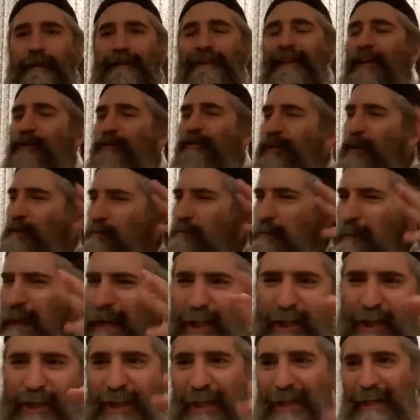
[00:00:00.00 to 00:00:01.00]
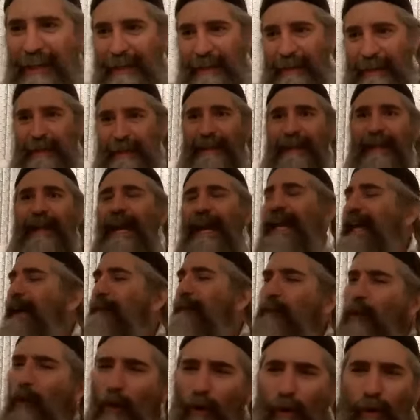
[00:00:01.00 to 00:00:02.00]
There's a mission and
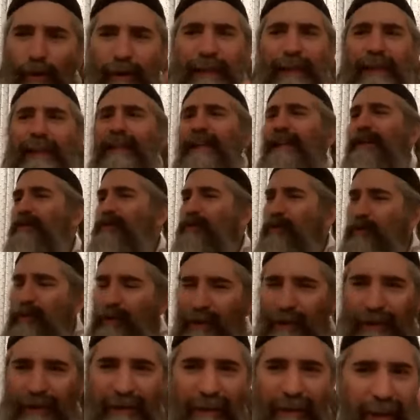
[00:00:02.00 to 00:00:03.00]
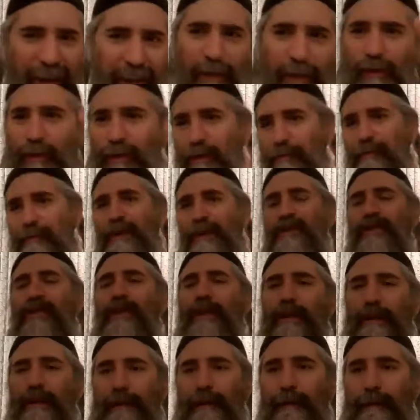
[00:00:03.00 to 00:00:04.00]
I'm only here to continue the
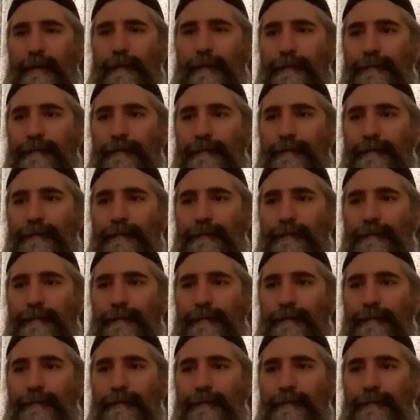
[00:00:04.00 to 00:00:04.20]
mission.